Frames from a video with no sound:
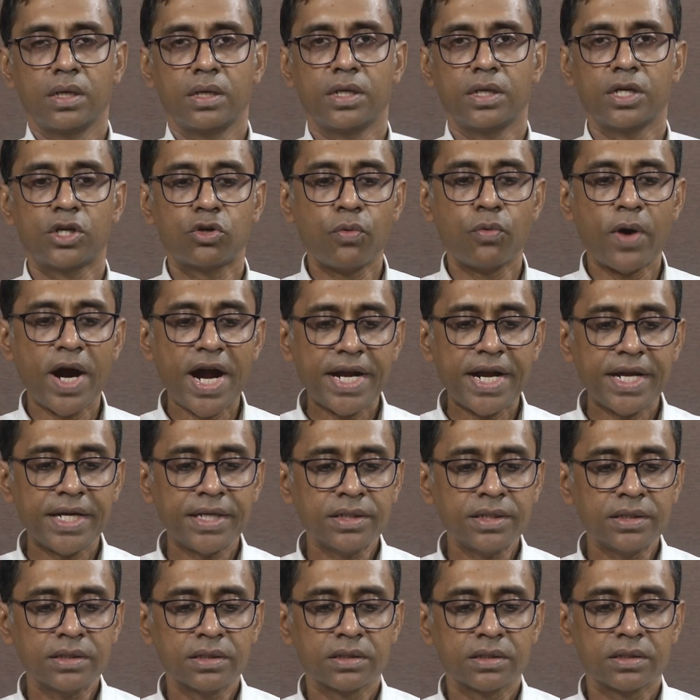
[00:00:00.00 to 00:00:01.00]

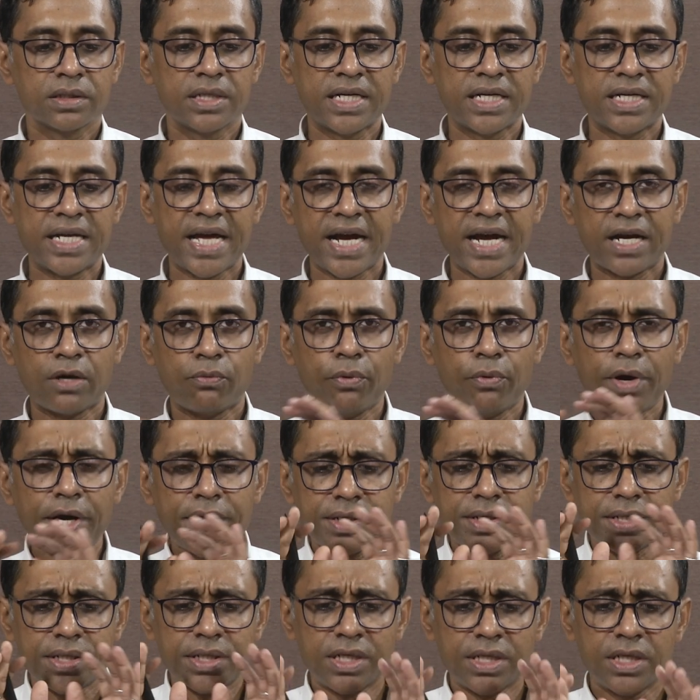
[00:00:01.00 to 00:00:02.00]
requiring that
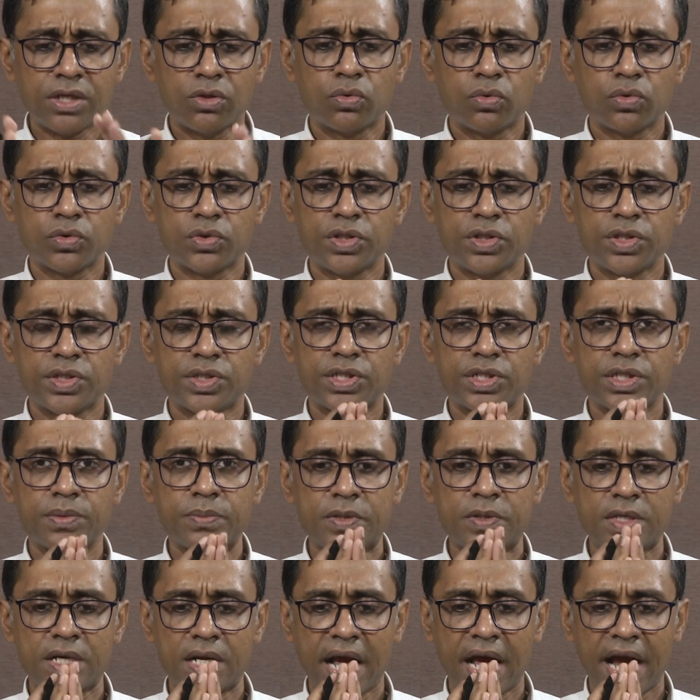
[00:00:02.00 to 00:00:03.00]
aquatic
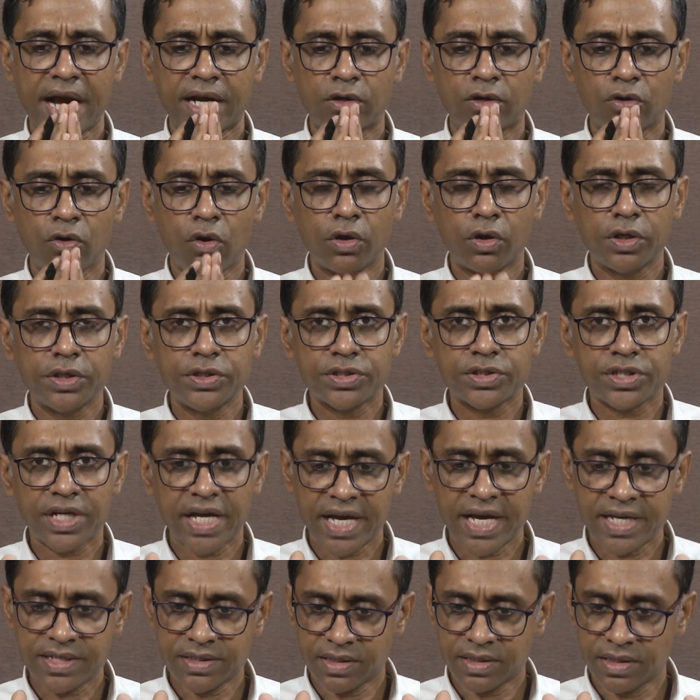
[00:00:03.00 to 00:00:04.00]
ecosystems are acknowledged
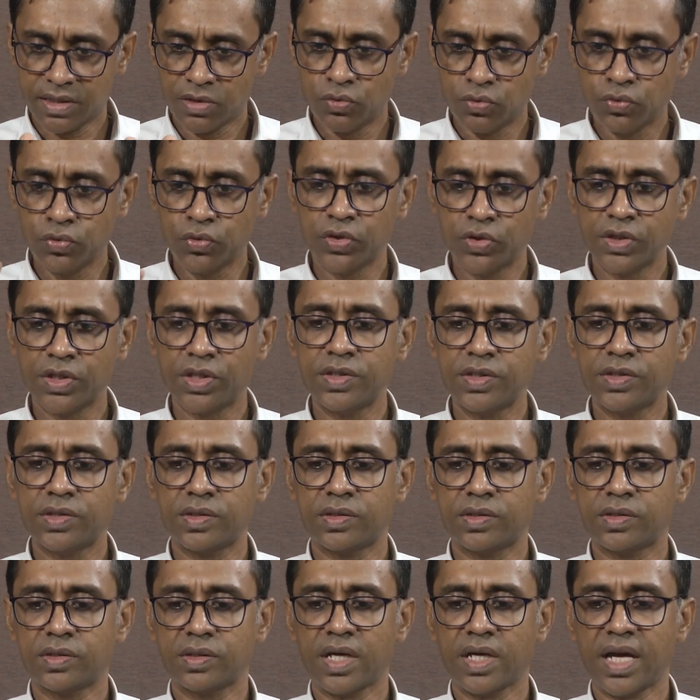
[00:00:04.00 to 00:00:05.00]
as
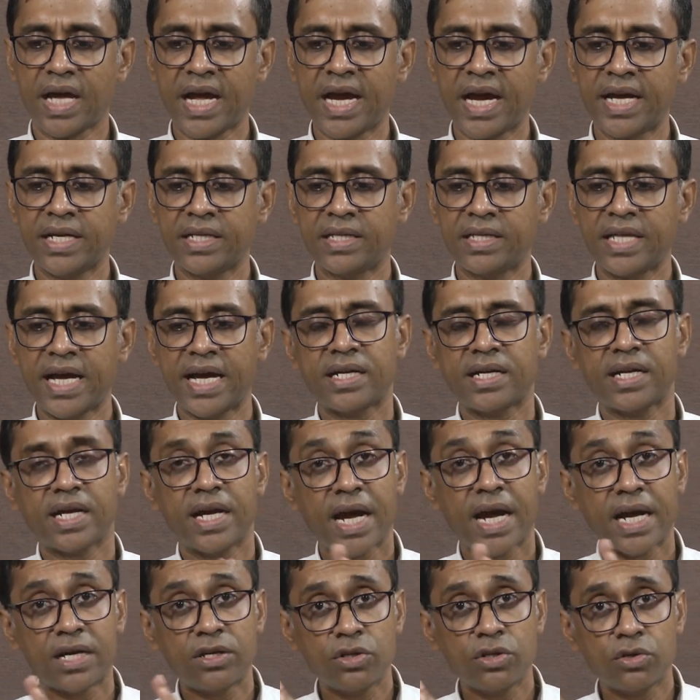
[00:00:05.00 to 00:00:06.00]
users and that
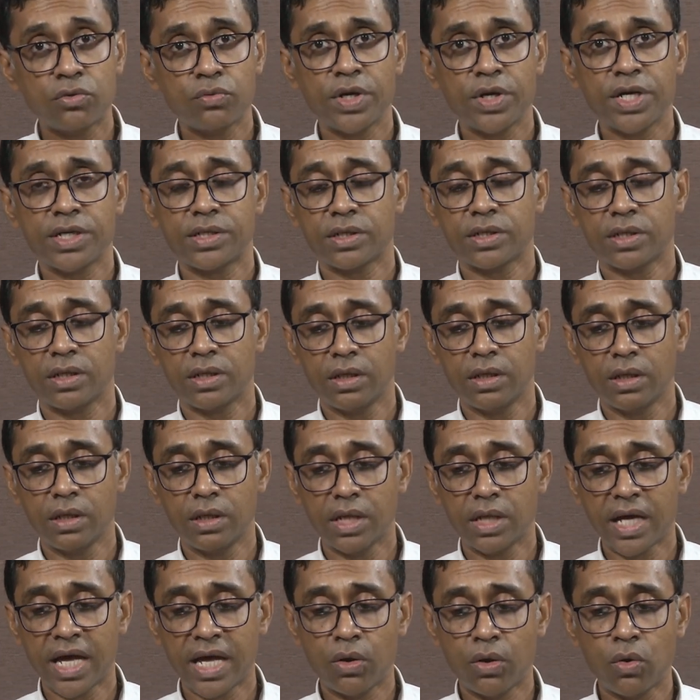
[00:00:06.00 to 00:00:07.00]
adequate
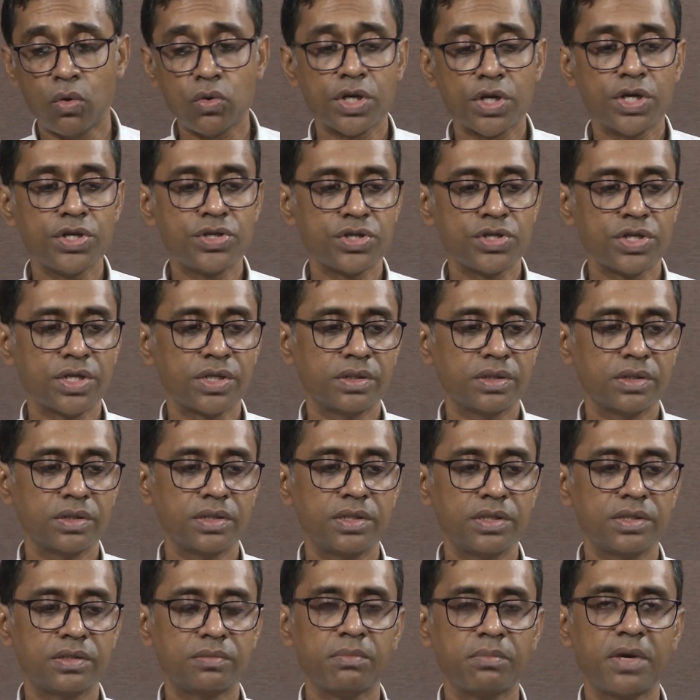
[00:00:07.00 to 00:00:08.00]
allocation
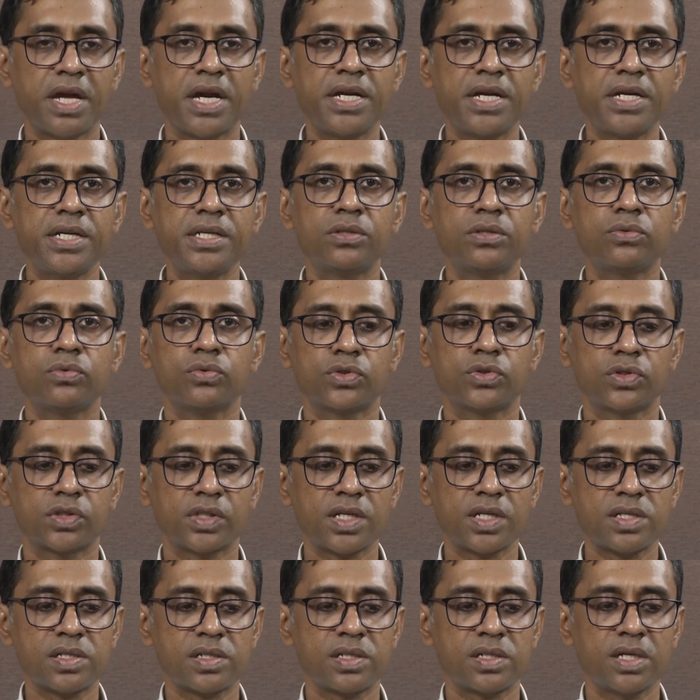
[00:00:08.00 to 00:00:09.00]
is made to
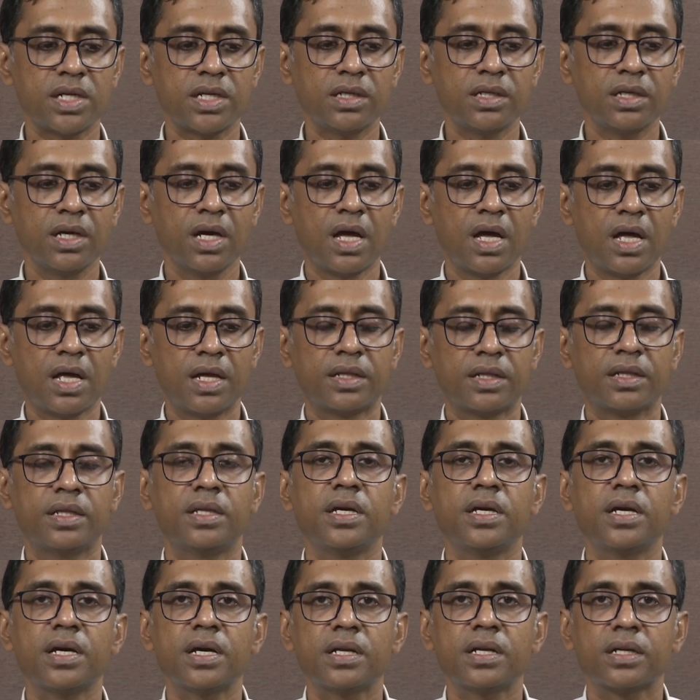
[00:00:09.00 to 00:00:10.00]
sustain
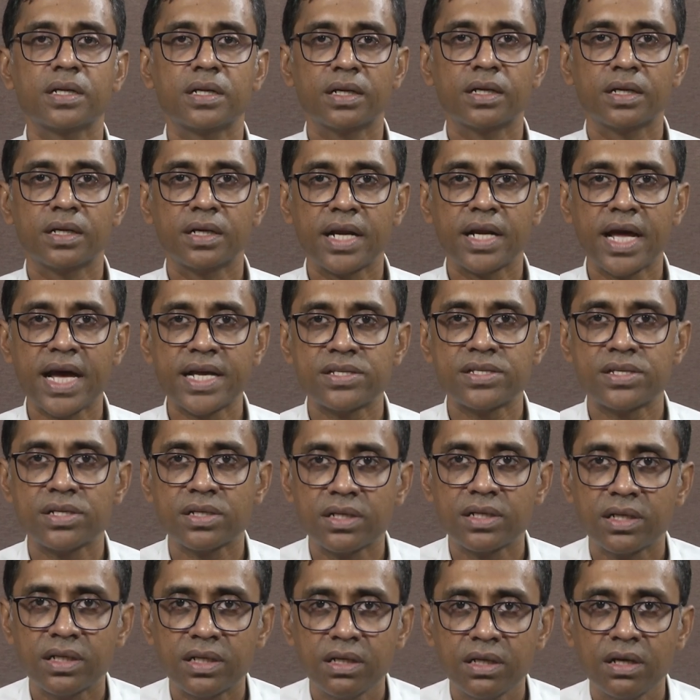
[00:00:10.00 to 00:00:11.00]
their
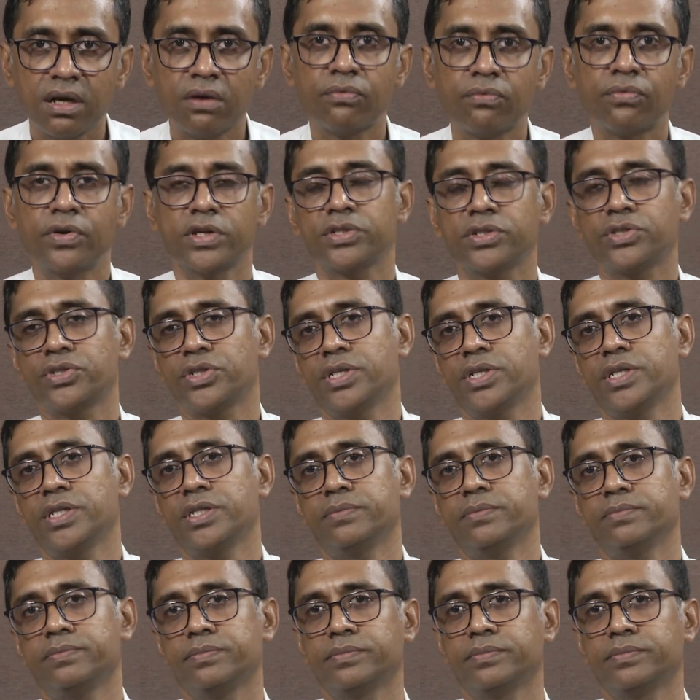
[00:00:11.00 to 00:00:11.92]
natural functioning.